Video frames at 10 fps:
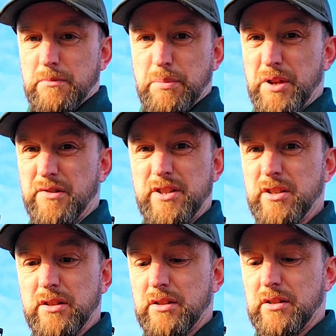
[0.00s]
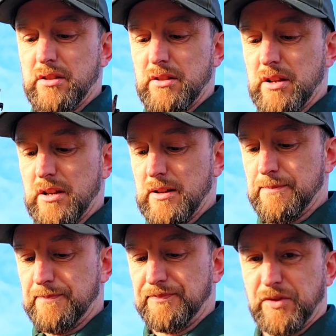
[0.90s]
but there isn't.
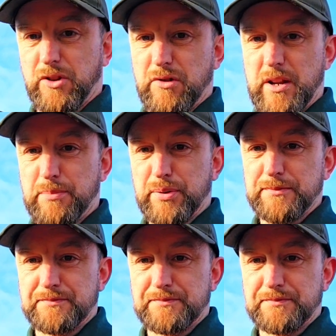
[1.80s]
Grip,